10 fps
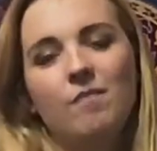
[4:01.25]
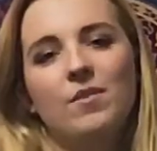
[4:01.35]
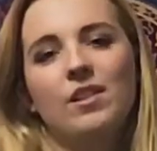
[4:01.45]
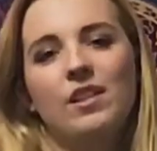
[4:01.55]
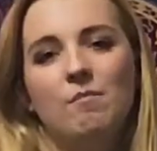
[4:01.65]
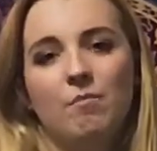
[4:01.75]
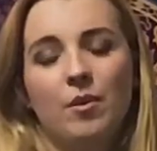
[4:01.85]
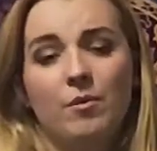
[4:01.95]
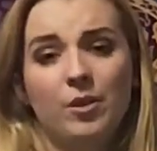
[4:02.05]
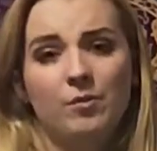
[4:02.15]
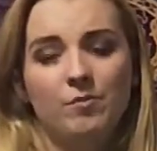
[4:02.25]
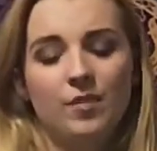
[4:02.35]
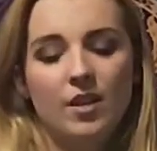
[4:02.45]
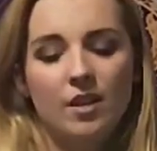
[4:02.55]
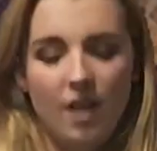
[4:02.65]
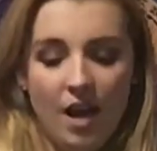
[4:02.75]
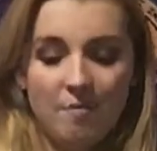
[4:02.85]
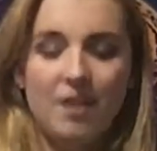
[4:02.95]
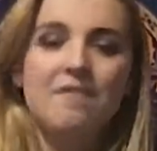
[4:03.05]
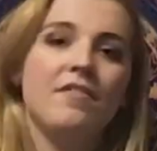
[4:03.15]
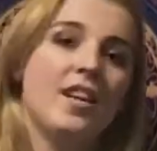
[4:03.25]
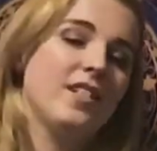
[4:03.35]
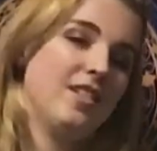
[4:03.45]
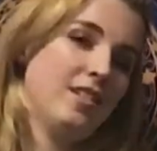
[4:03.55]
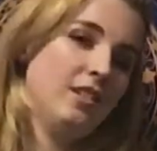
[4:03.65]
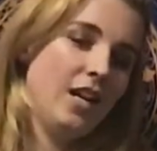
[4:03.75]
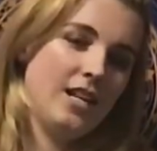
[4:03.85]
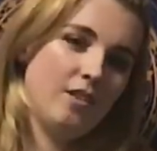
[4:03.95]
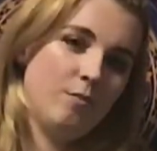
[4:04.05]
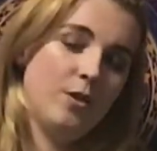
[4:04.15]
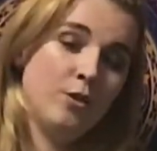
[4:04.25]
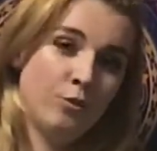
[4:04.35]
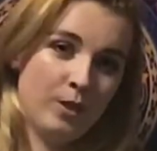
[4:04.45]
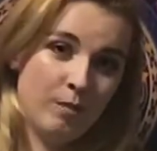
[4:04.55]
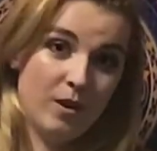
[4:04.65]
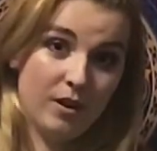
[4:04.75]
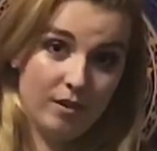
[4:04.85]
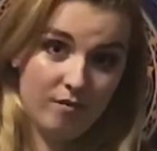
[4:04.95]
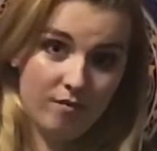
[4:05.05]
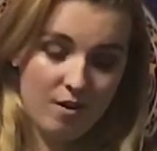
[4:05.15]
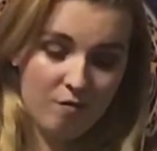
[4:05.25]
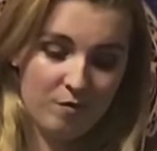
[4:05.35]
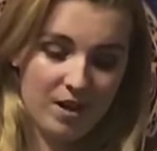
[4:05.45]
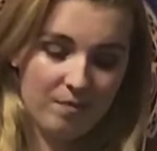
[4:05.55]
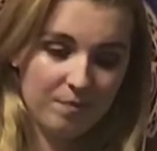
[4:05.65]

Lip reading: The limb broke, and my face collided with the tree bark in front of me.